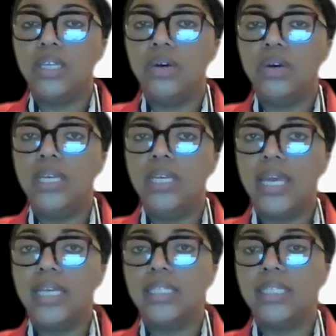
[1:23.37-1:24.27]
only
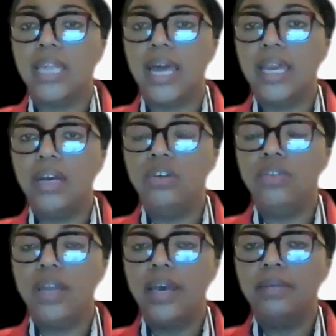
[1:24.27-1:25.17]
a slight
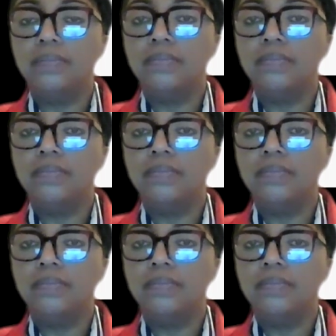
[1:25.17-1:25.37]
overlap